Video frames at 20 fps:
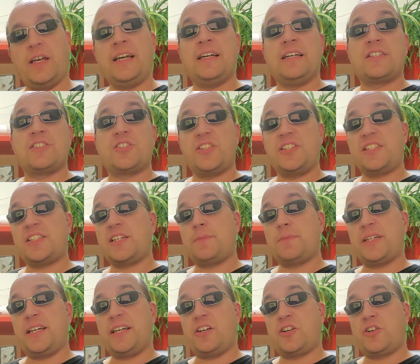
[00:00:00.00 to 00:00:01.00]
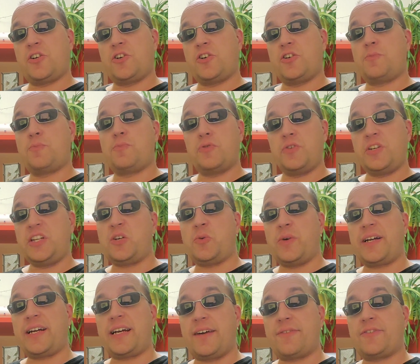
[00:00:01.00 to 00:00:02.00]
So this update occurred pretty
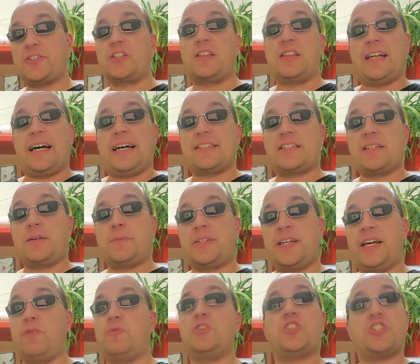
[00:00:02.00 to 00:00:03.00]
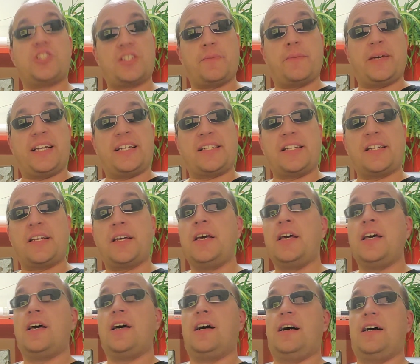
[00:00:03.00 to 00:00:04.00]
quick after the last update, which is amazing.
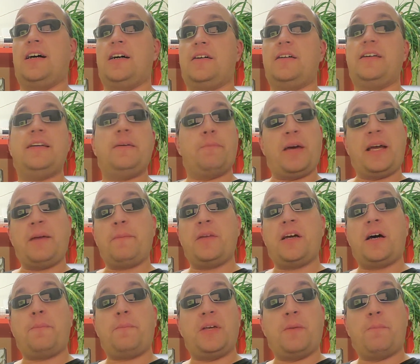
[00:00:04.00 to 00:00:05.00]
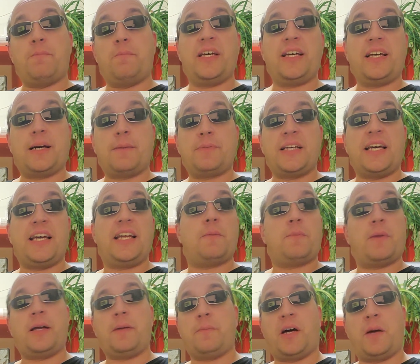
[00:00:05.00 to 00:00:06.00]
It might not be a big update, it
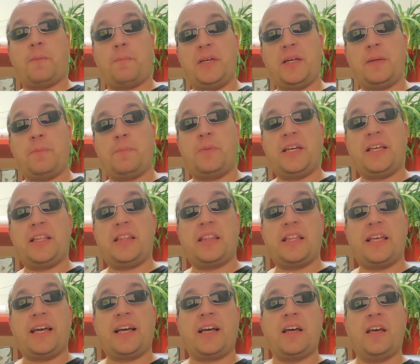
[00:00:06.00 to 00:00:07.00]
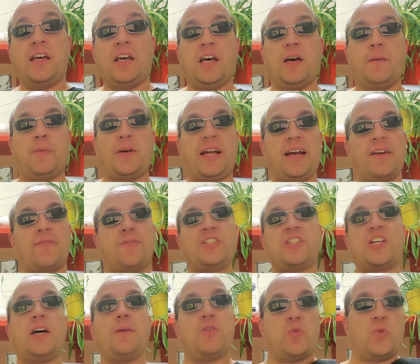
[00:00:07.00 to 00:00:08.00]
might not be a big thing, but every
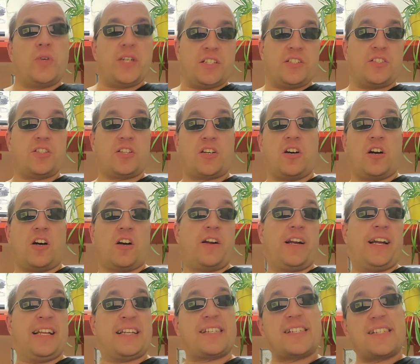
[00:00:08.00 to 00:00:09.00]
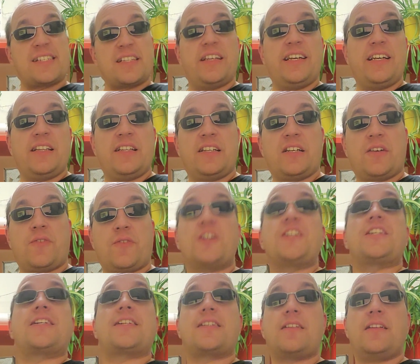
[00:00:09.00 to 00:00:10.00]
time you went into the car and it's slightly
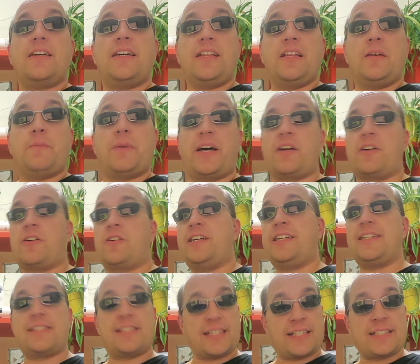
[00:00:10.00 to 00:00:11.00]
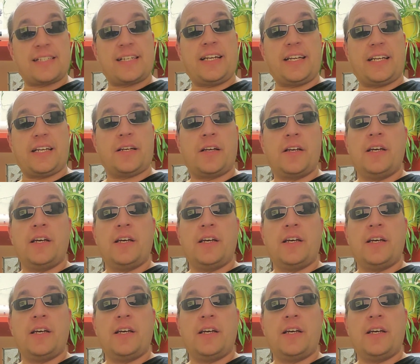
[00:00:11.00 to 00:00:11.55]
different, slightly better, it's exciting.